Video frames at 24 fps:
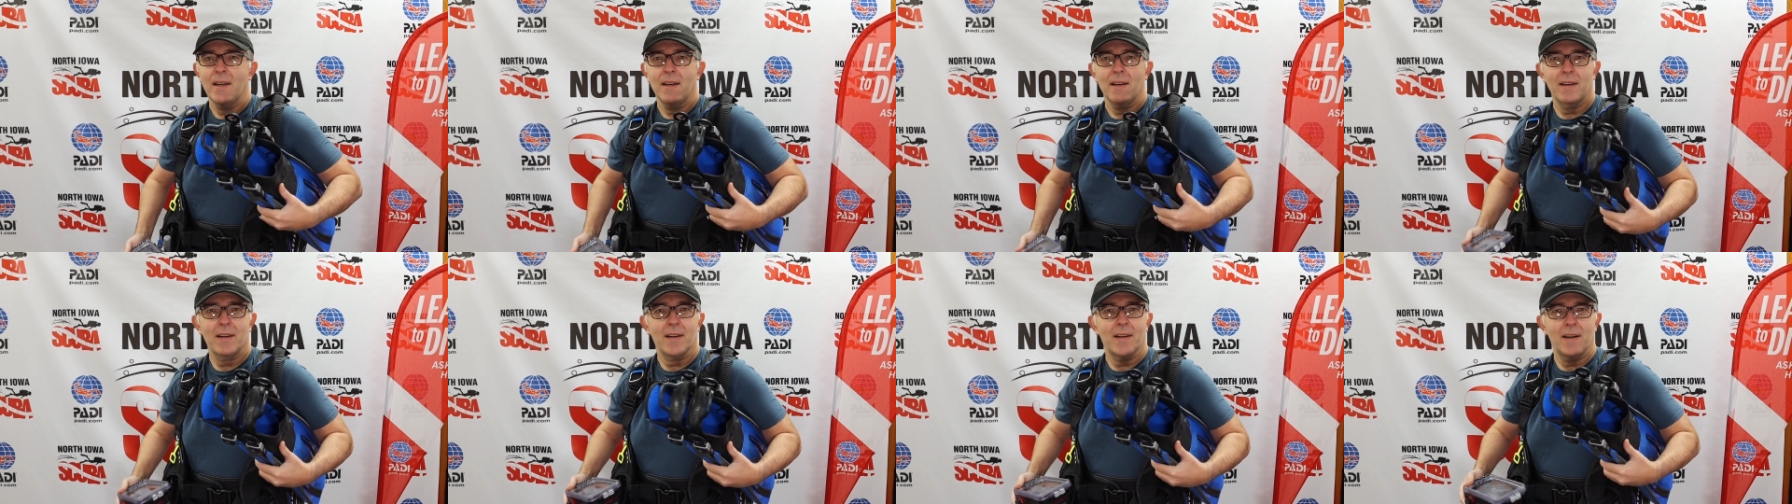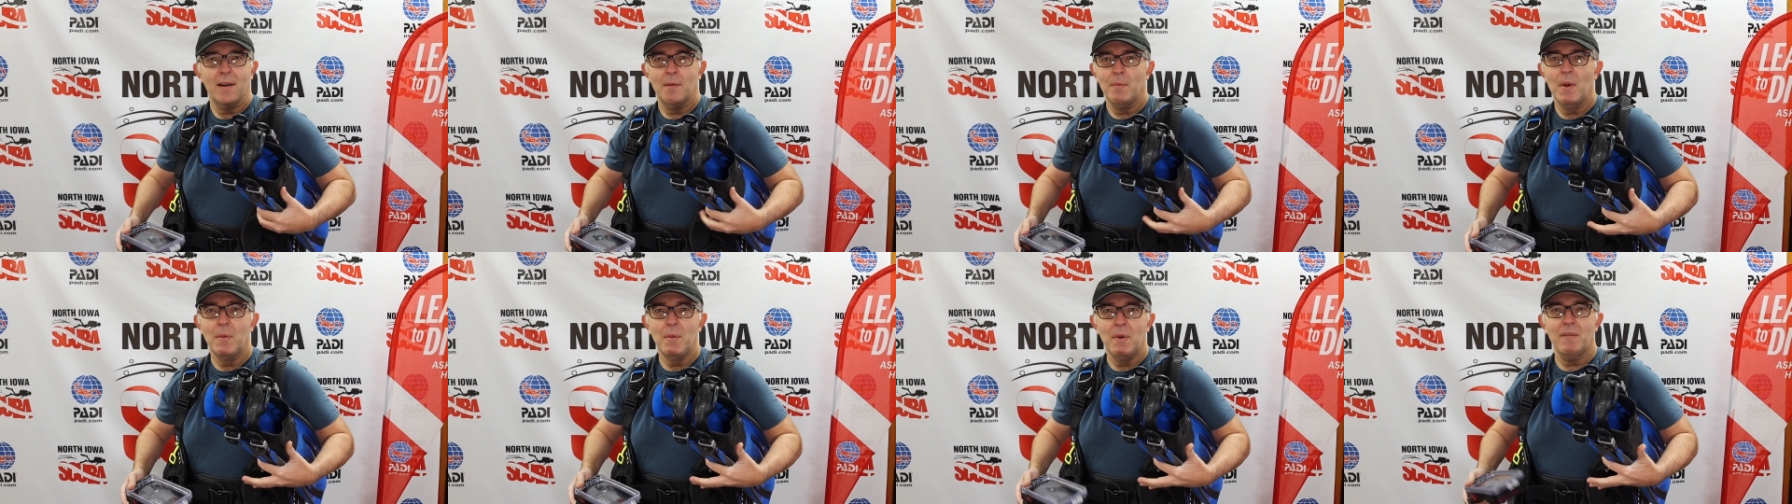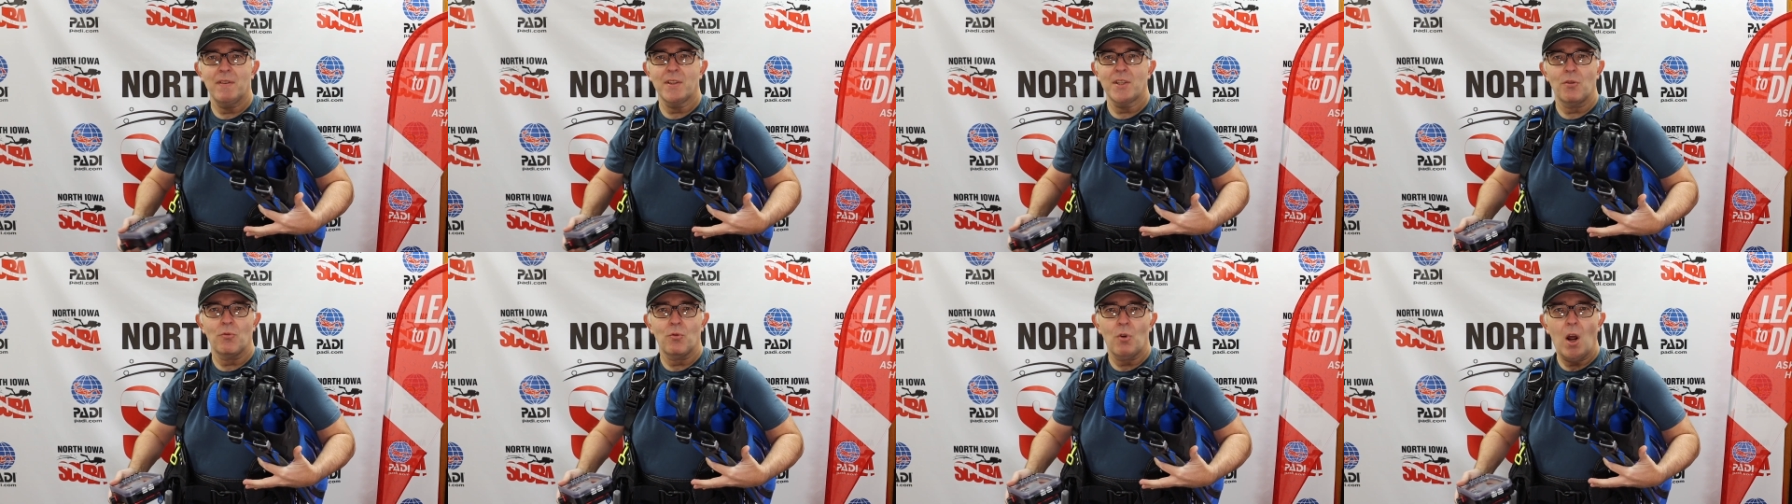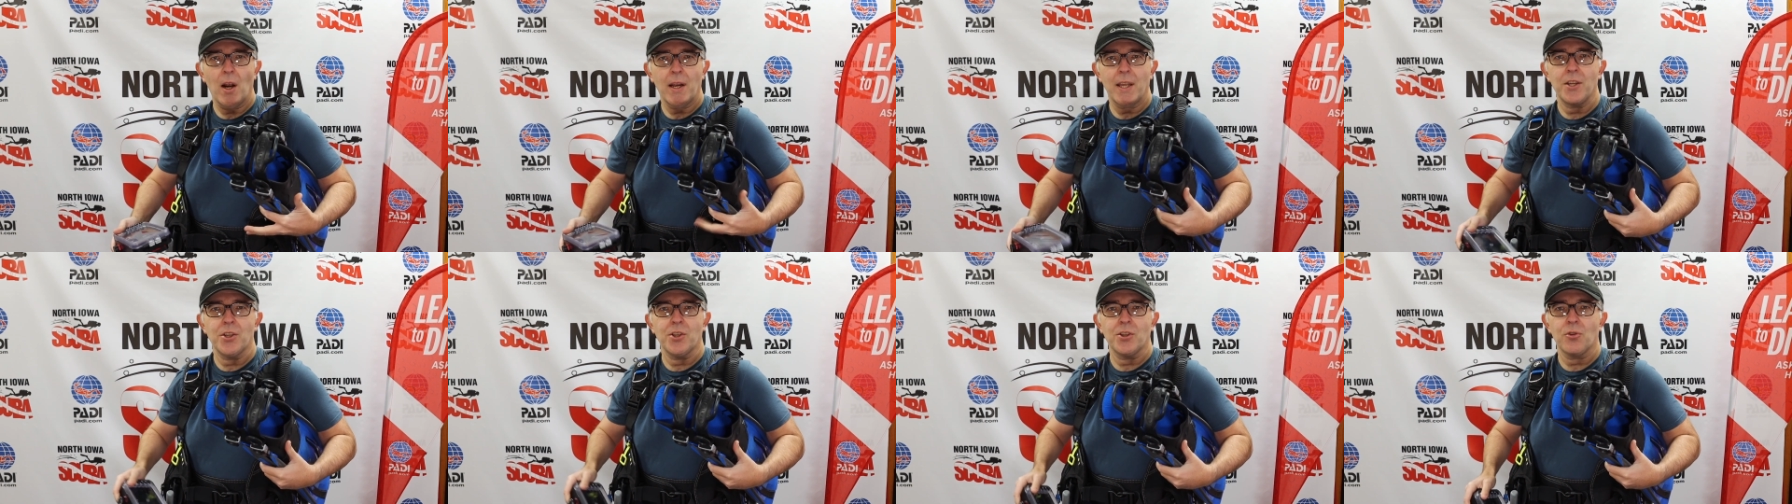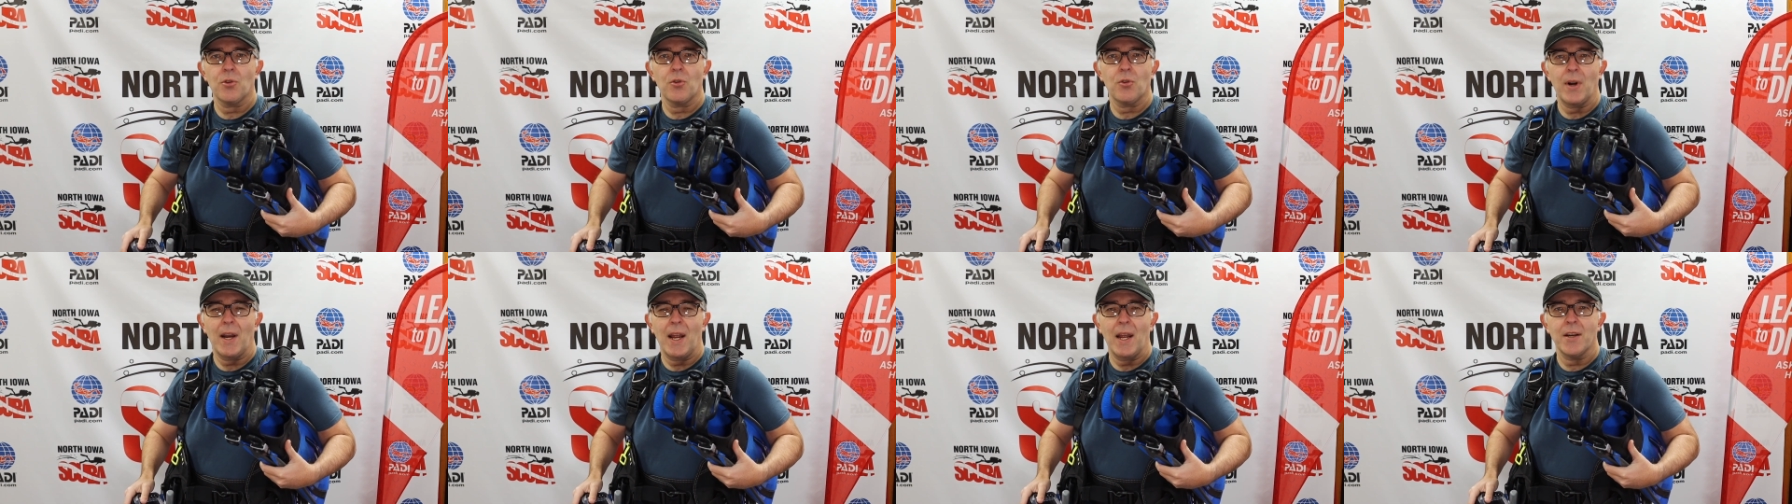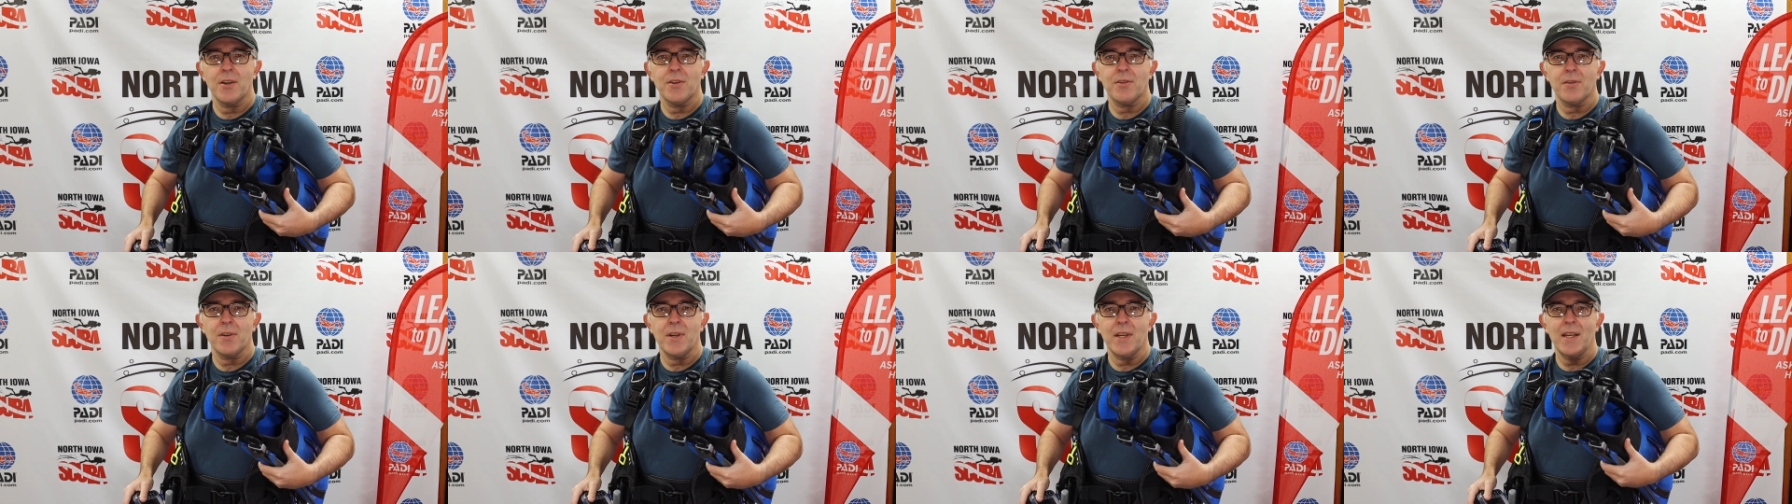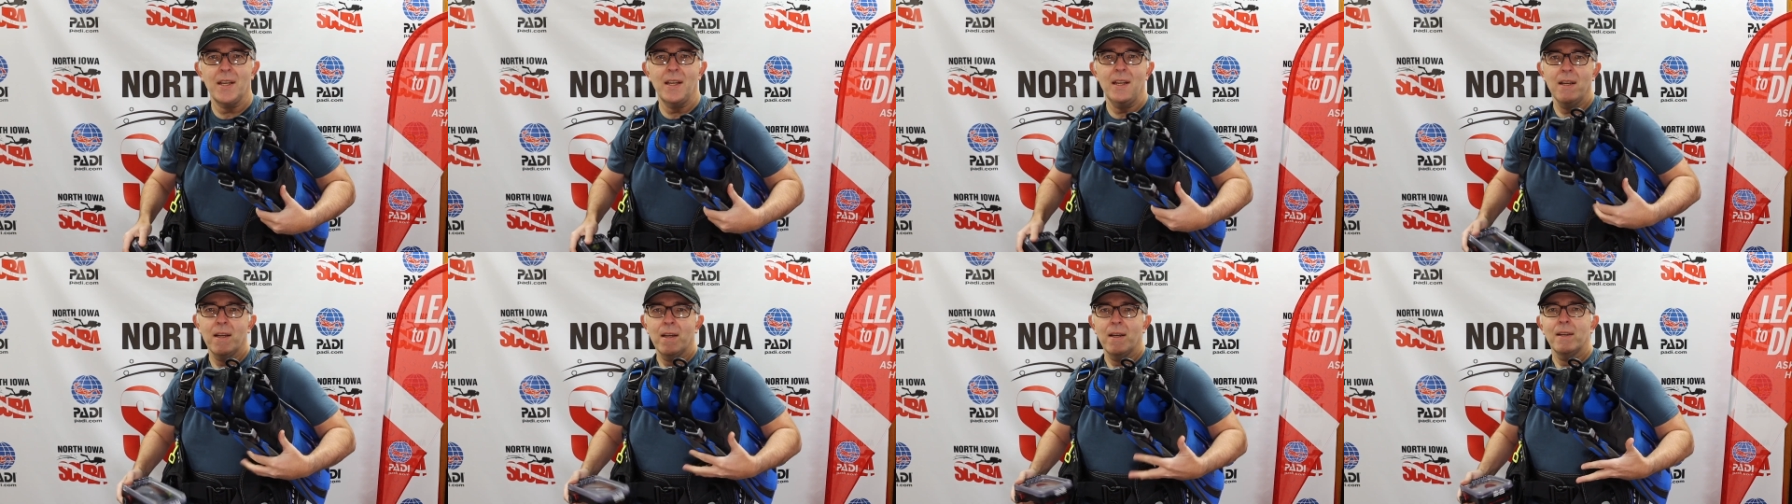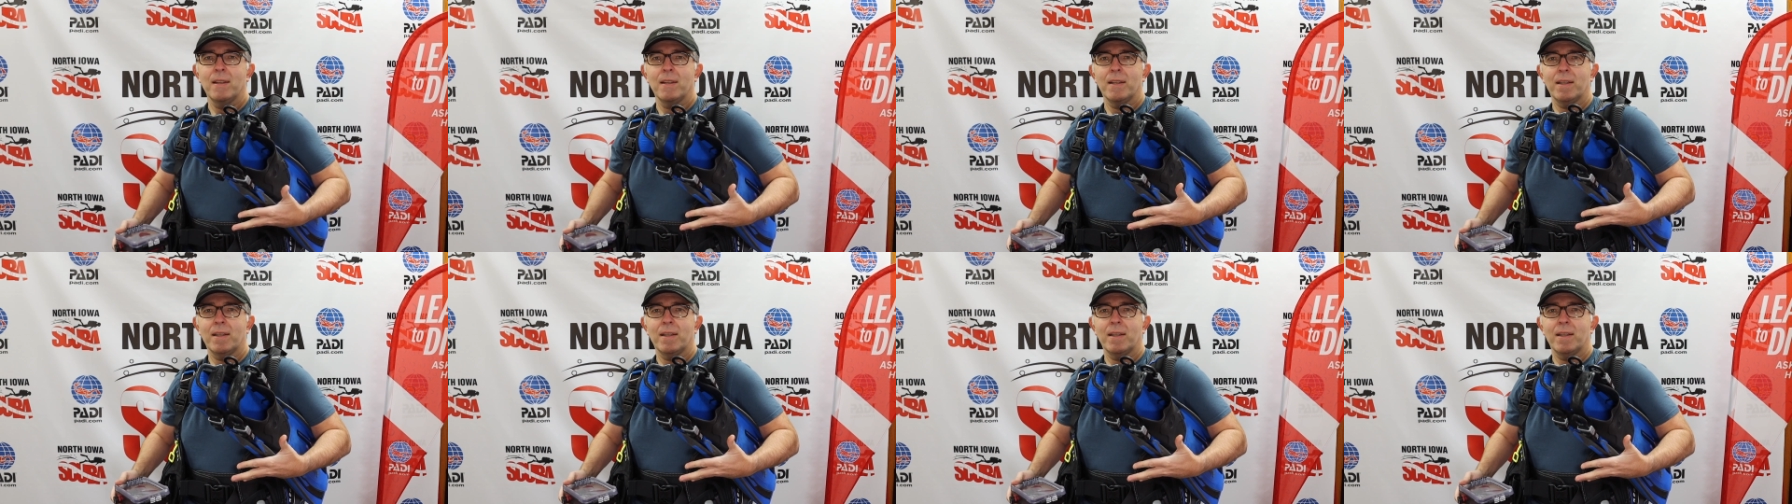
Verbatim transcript: uh, maybe if it's a rocky shore entry,